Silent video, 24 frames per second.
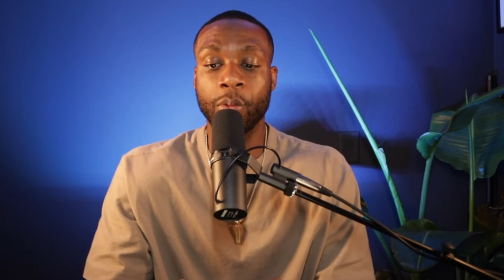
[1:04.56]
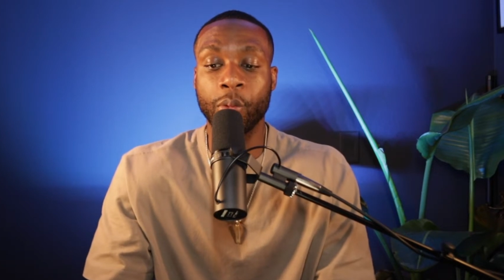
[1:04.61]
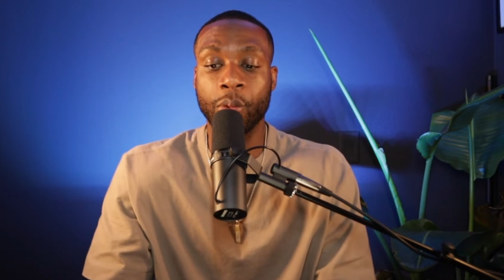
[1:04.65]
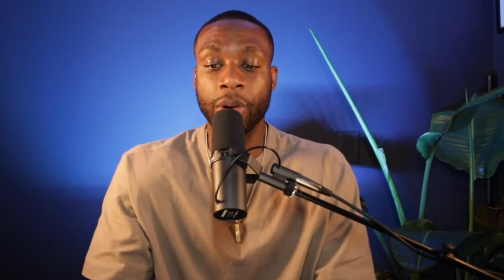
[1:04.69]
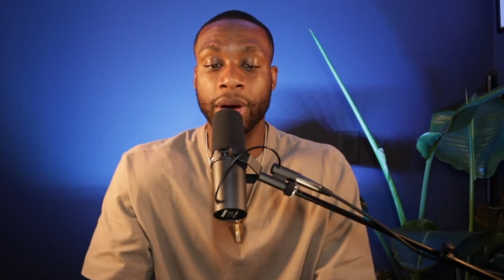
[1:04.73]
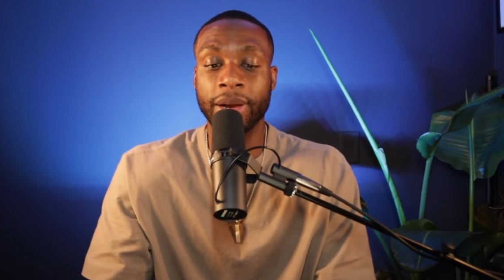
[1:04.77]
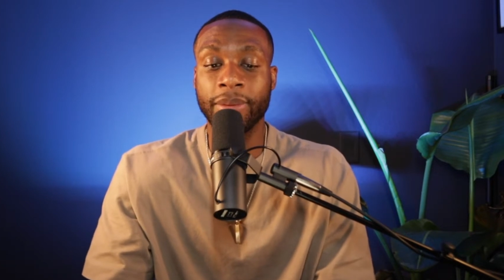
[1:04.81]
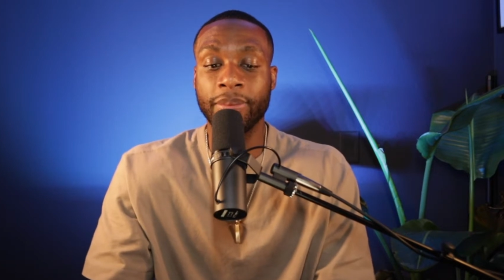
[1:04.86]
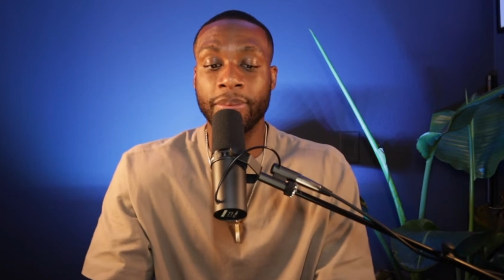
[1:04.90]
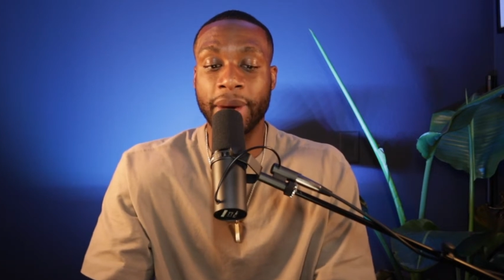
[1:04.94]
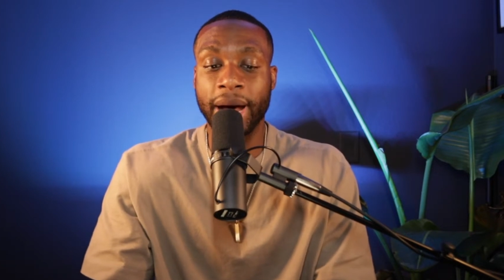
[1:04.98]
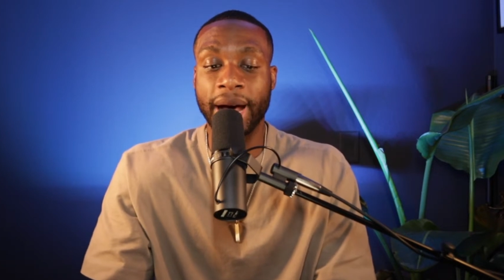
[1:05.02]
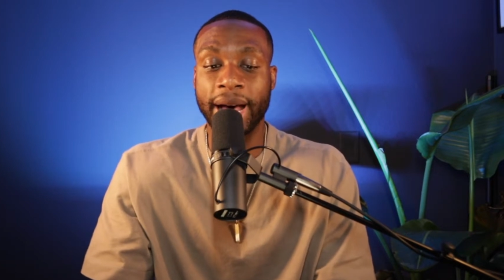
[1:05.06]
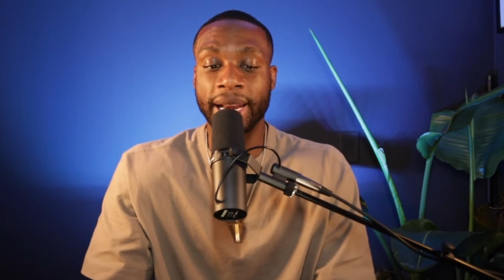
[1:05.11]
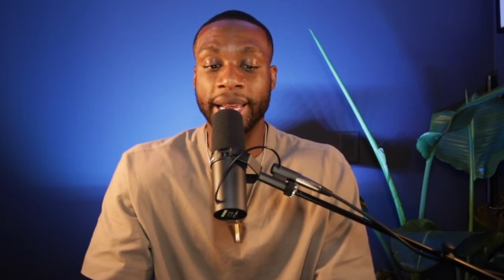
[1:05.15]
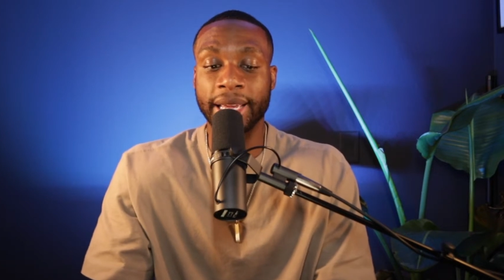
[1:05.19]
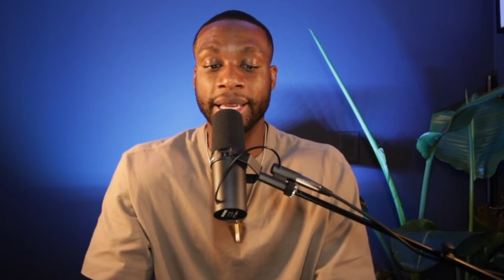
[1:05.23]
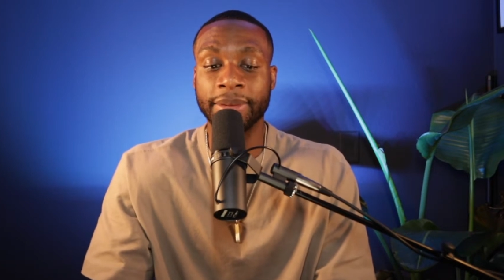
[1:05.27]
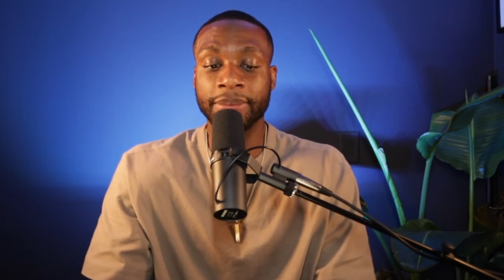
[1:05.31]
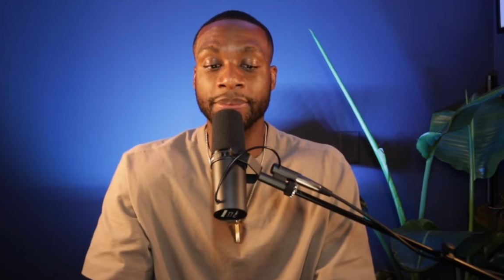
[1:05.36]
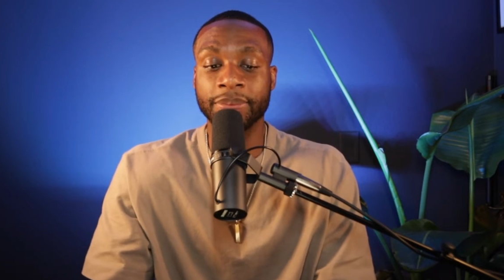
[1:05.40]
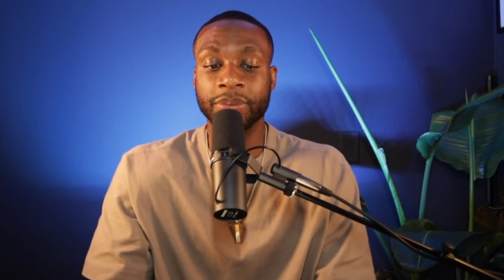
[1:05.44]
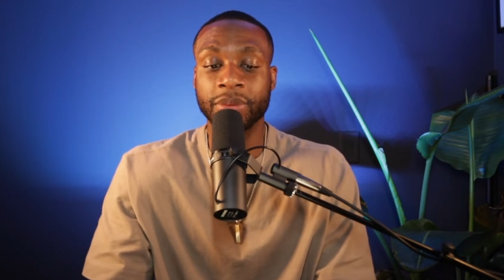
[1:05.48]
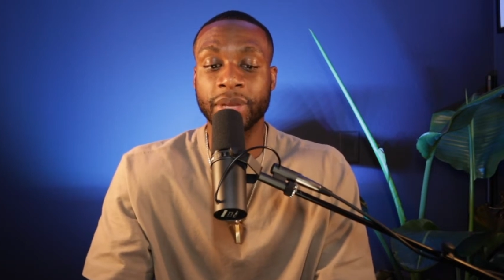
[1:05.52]
one
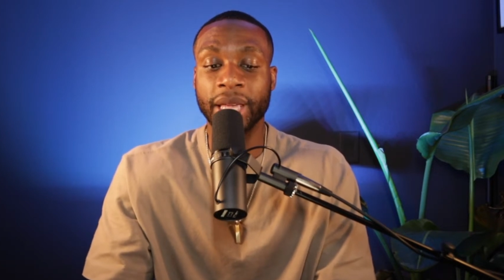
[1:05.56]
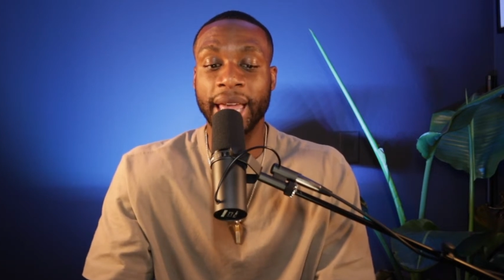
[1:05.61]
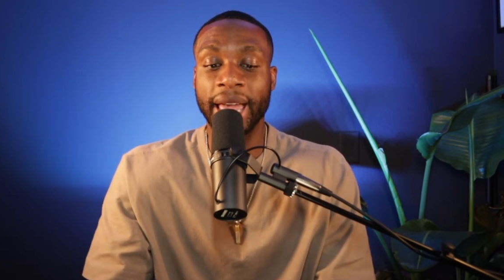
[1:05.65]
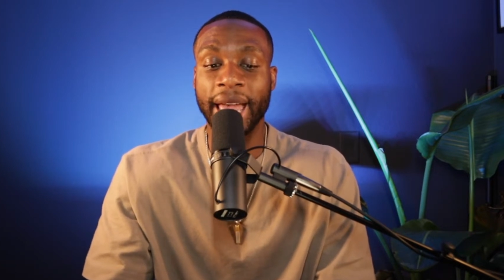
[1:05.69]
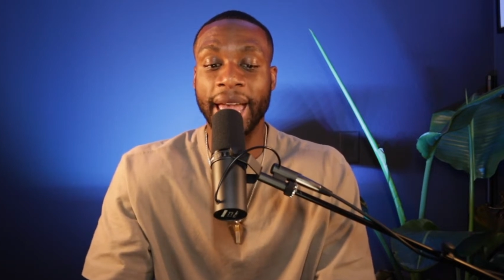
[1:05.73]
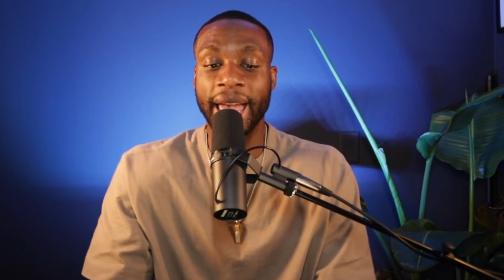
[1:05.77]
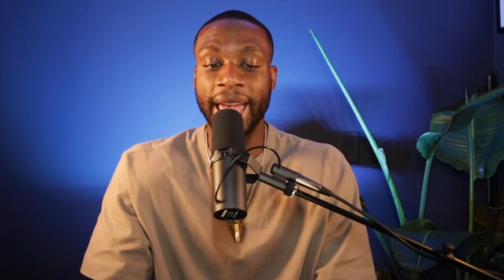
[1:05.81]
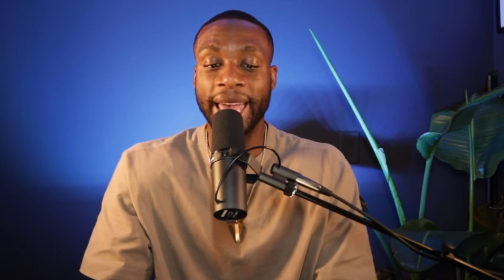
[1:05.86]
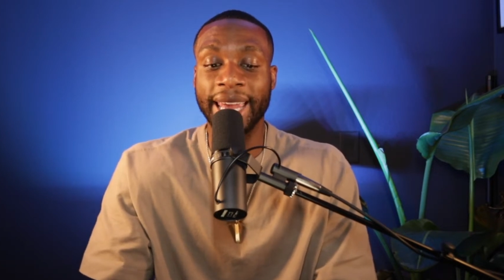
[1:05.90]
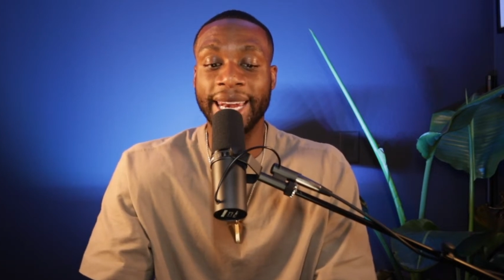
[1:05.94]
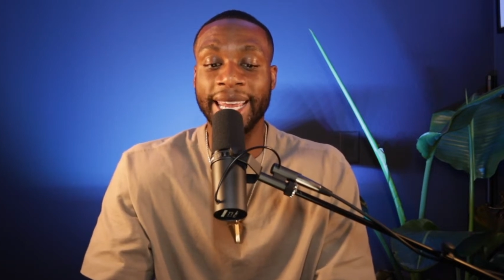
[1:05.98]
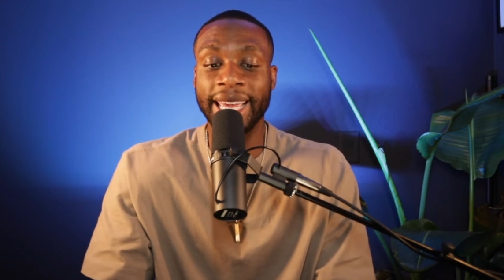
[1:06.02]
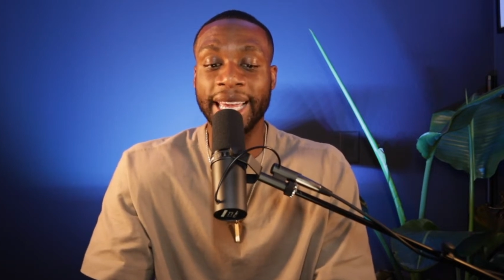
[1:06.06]
body, and